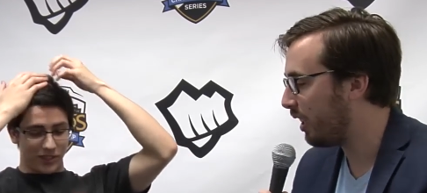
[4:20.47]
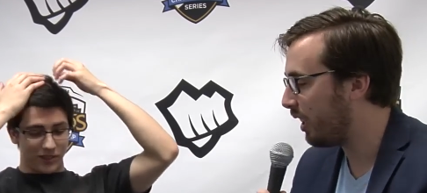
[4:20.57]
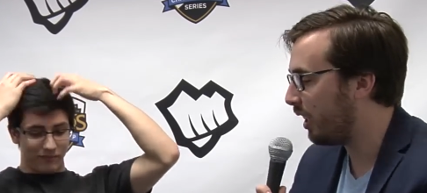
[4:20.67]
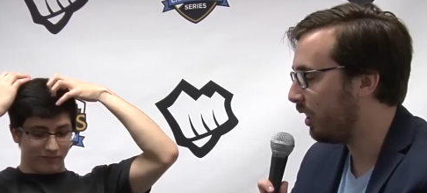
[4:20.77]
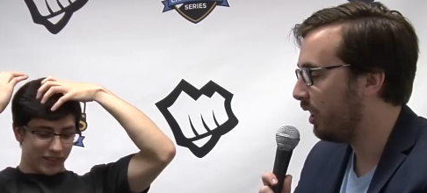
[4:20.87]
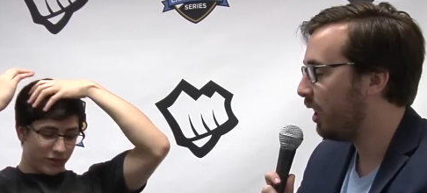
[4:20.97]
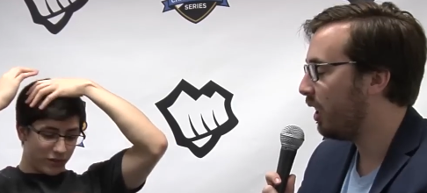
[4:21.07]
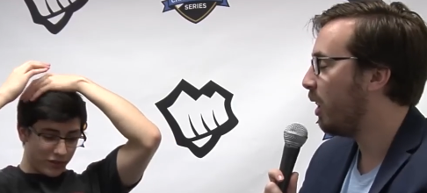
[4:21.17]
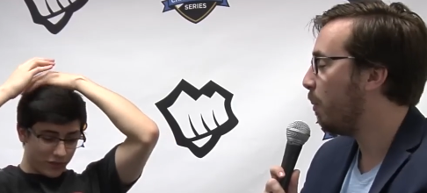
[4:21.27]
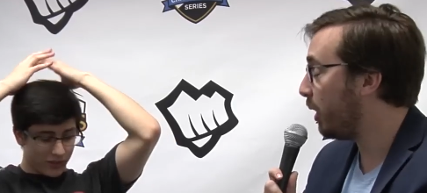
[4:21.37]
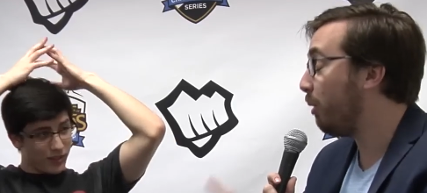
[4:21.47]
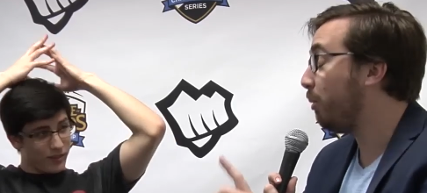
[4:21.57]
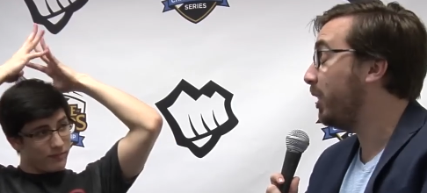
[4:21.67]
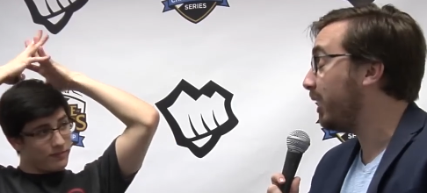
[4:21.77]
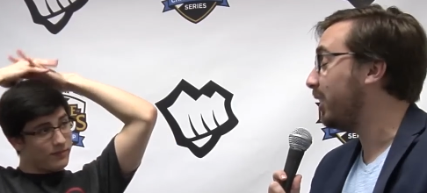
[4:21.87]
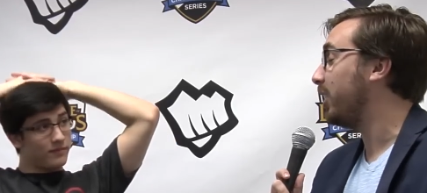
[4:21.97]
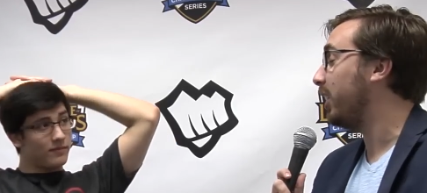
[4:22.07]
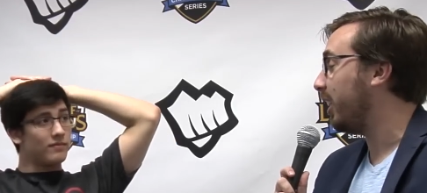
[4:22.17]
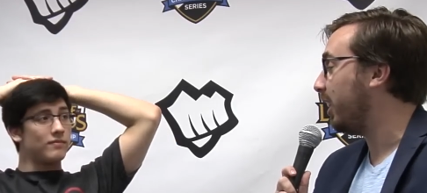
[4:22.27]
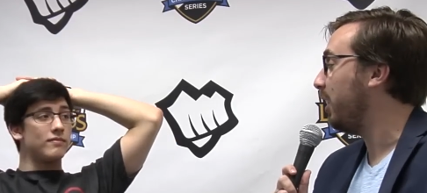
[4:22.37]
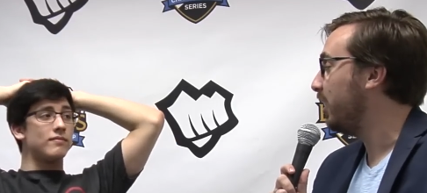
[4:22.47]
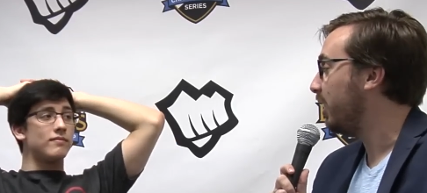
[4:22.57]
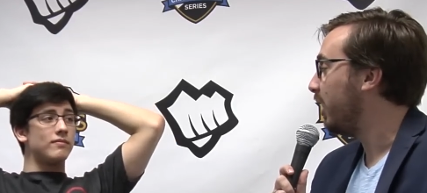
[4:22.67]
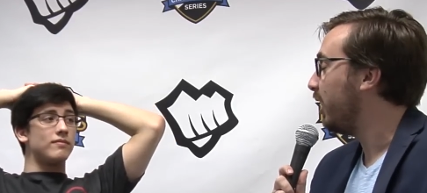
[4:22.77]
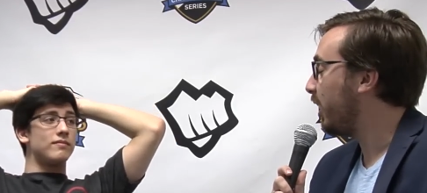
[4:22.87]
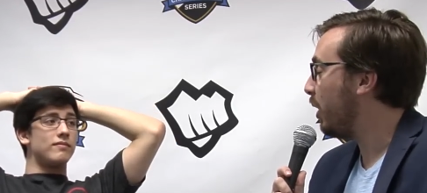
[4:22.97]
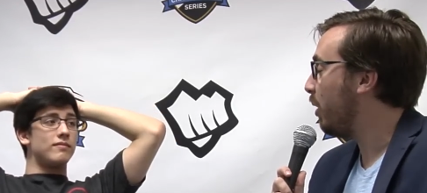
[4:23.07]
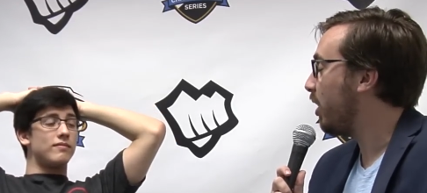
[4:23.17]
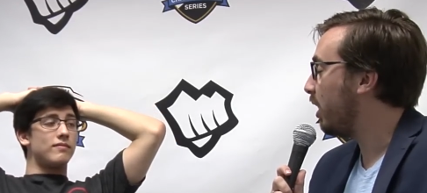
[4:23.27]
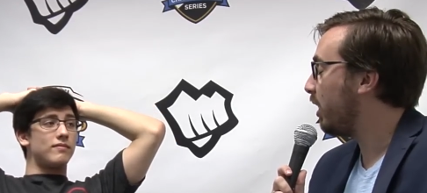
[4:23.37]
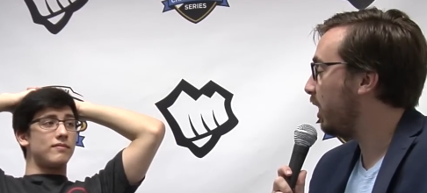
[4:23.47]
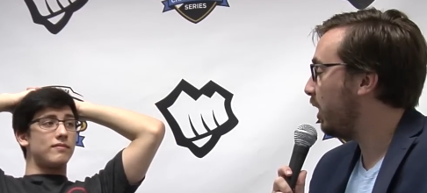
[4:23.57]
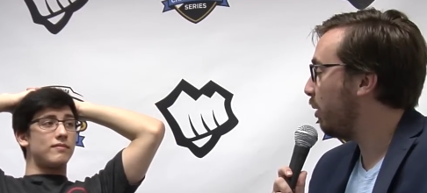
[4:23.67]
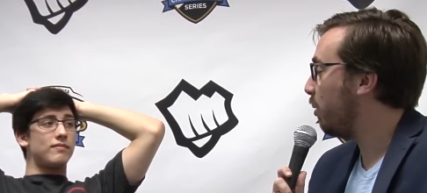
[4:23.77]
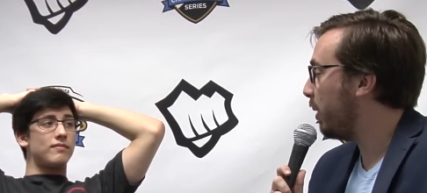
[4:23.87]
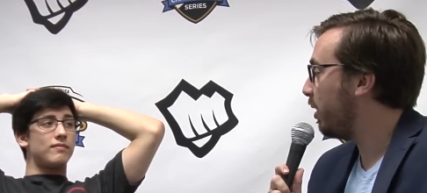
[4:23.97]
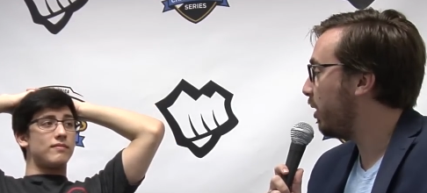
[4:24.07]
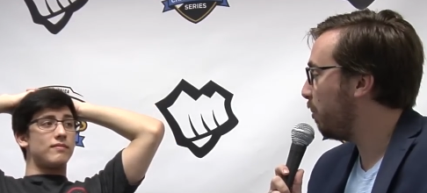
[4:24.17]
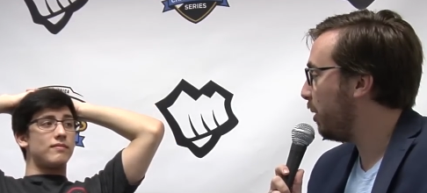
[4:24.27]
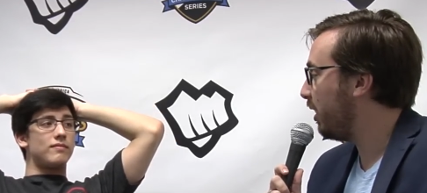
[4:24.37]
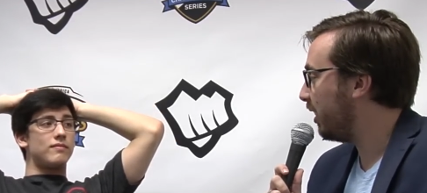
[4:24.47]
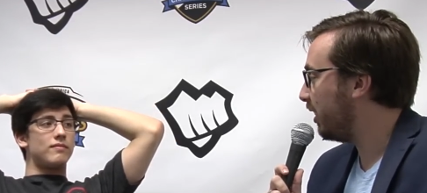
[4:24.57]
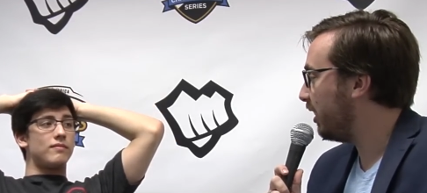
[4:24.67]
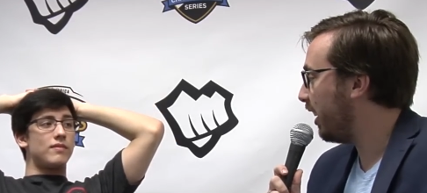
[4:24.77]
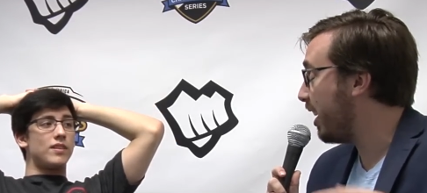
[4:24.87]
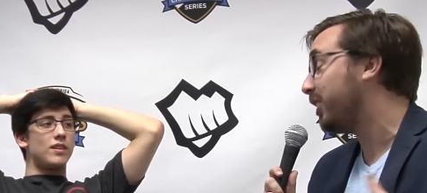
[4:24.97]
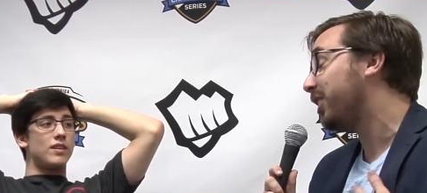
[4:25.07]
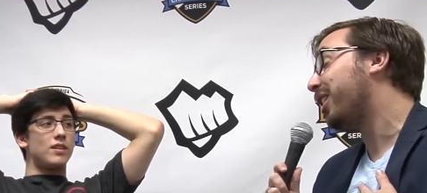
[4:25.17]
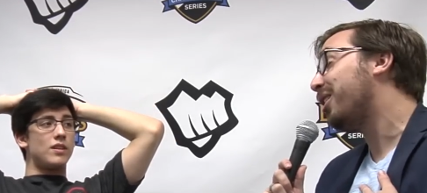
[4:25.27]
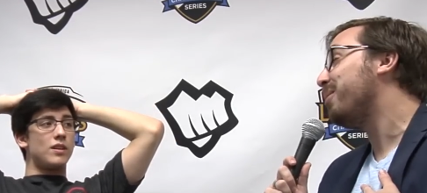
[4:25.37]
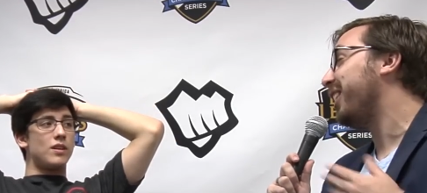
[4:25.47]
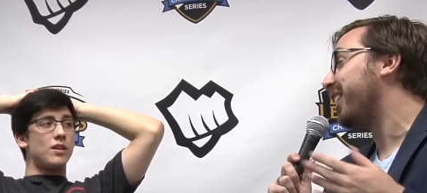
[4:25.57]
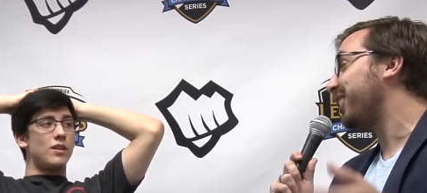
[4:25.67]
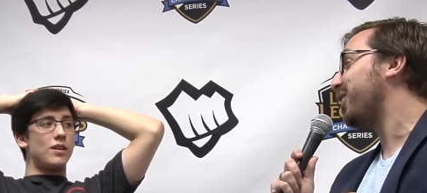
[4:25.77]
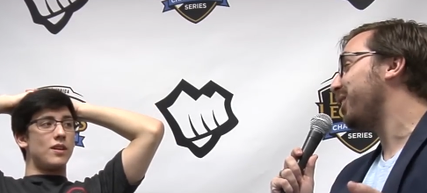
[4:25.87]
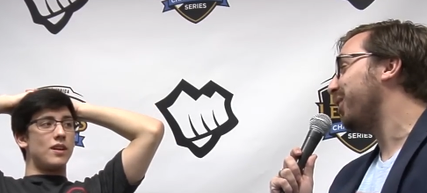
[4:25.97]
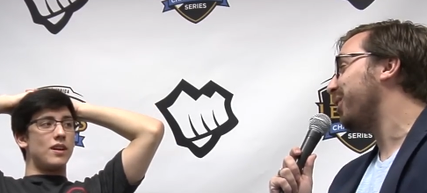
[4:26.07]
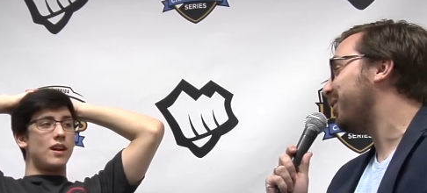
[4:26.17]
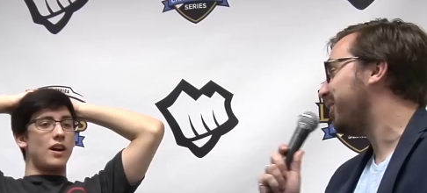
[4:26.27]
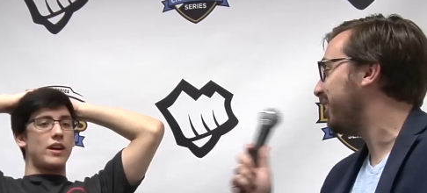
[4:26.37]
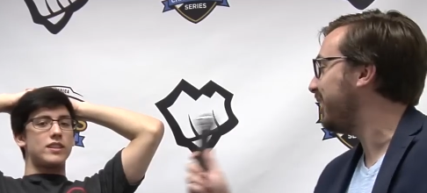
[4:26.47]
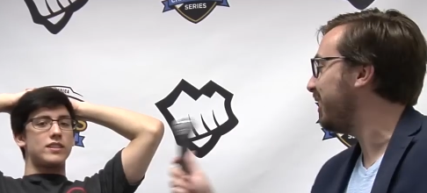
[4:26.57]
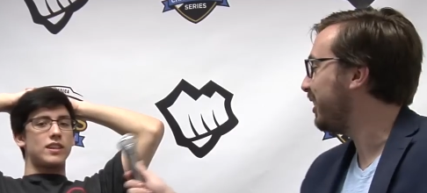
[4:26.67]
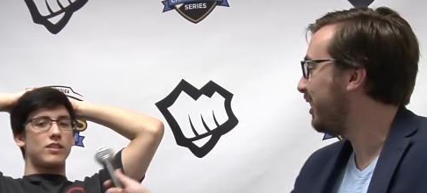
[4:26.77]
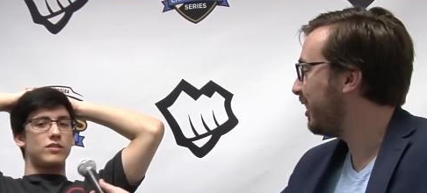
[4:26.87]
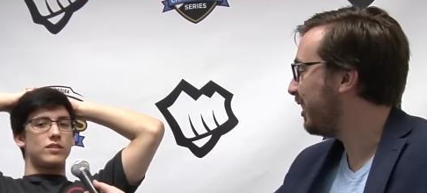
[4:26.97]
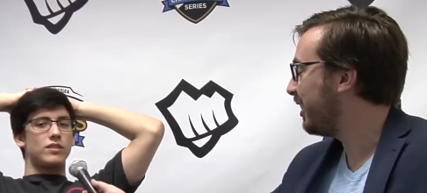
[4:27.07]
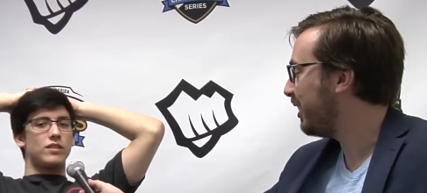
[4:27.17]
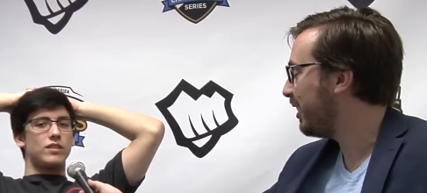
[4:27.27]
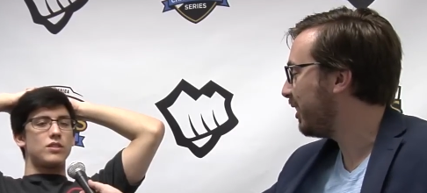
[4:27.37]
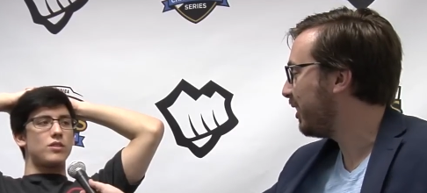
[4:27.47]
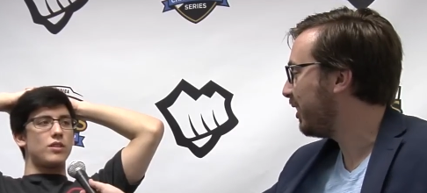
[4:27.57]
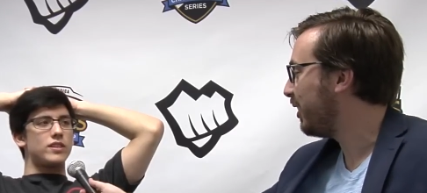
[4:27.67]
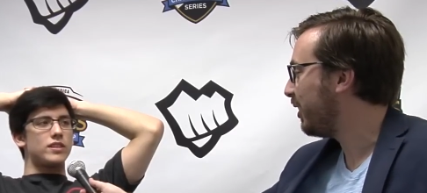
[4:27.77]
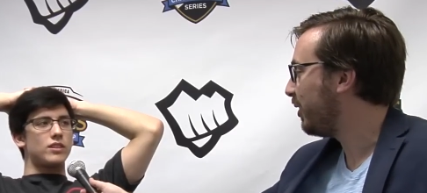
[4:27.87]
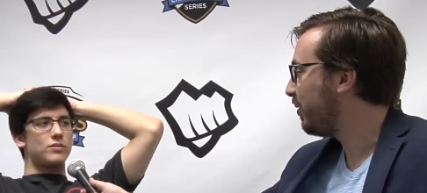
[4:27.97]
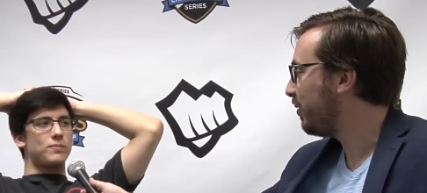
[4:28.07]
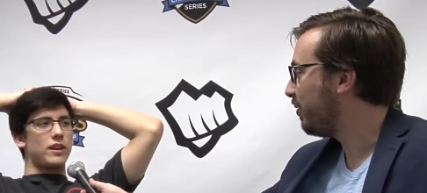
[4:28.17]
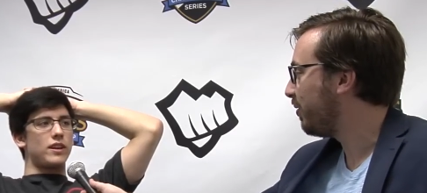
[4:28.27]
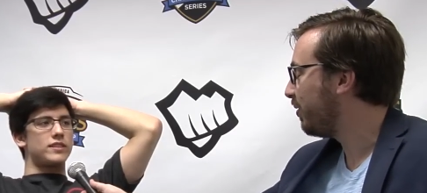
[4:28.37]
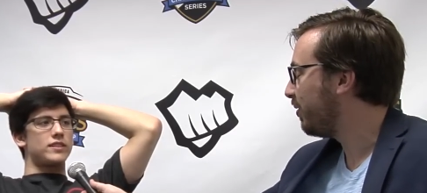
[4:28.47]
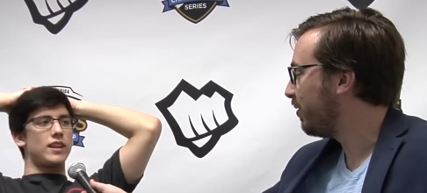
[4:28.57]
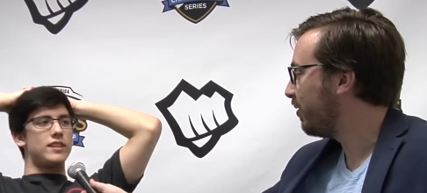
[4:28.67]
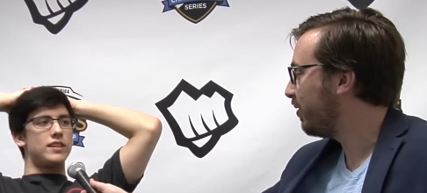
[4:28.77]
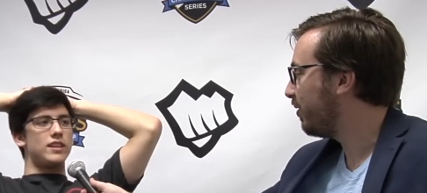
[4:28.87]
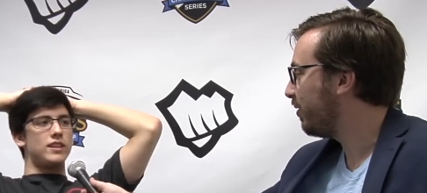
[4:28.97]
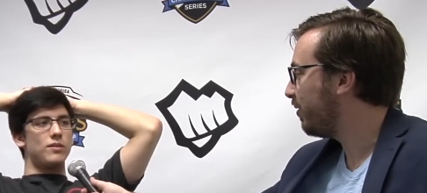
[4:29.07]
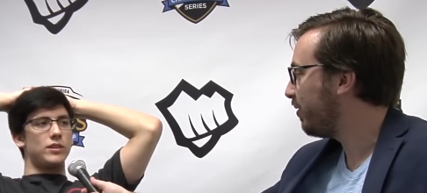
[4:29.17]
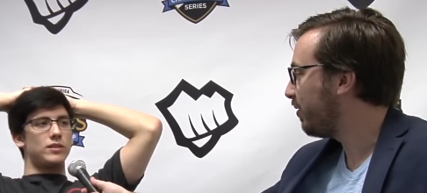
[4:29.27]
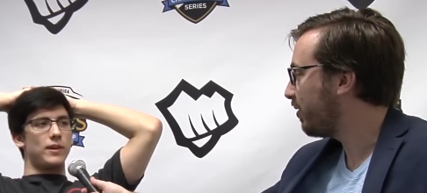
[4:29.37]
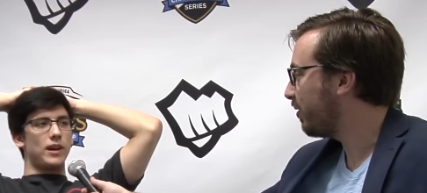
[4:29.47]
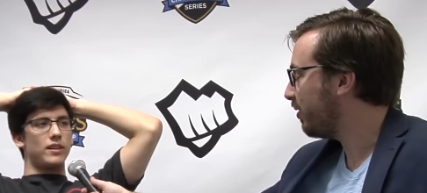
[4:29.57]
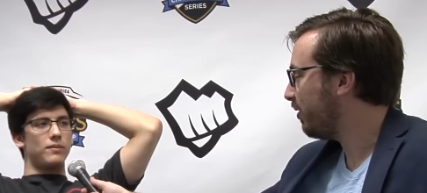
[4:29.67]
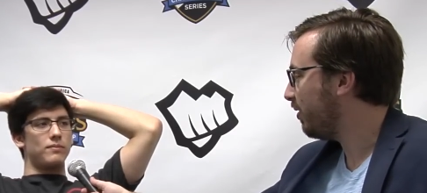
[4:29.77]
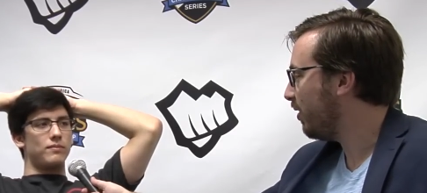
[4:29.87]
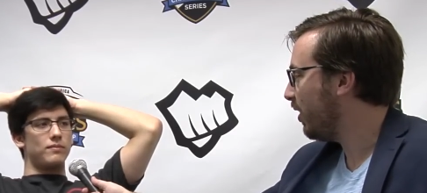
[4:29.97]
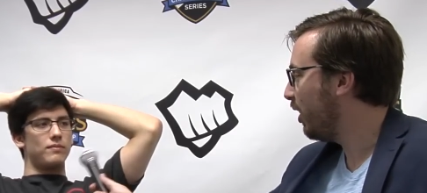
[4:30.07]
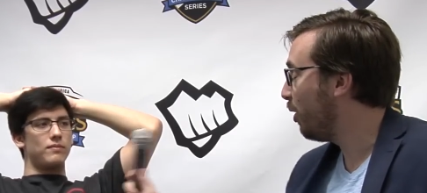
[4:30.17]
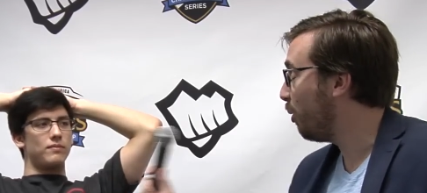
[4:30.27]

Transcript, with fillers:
Speaker 1: that. But you did say that you thought that you were better than Piglet, and that's not on me. That's on you.
Speaker 2: I didn't say it was. No, no, I didn't say it was better. I said I didn't know much about him.
Speaker 1: You